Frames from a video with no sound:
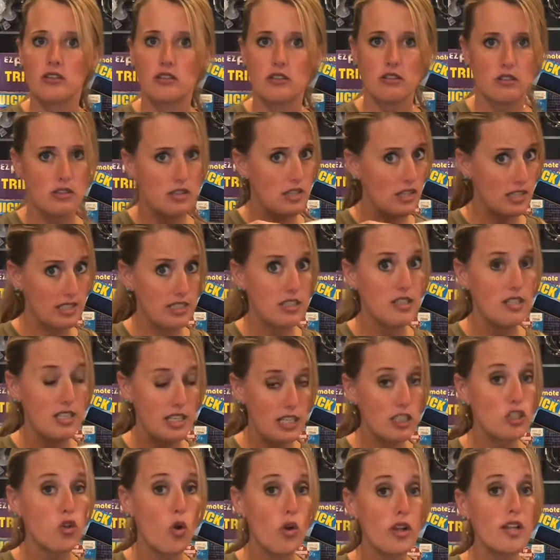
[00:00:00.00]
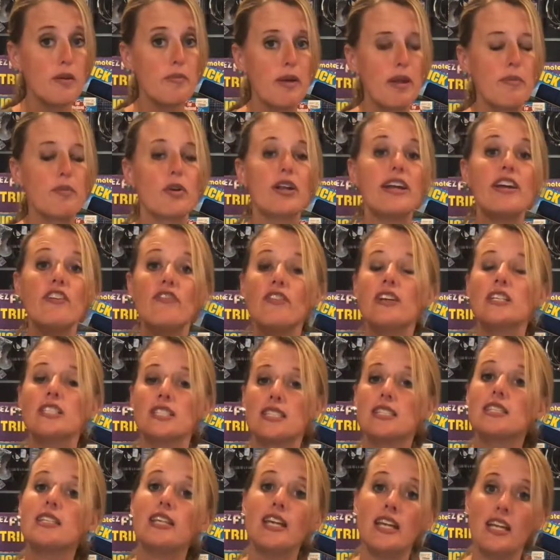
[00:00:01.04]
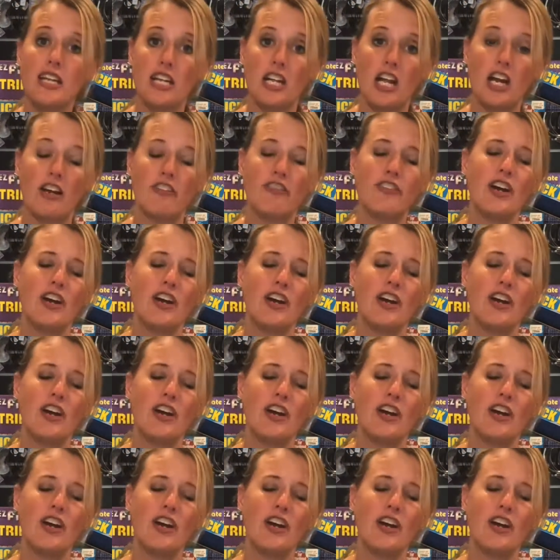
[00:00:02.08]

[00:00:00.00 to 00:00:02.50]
the toilet paper if it's thin enough.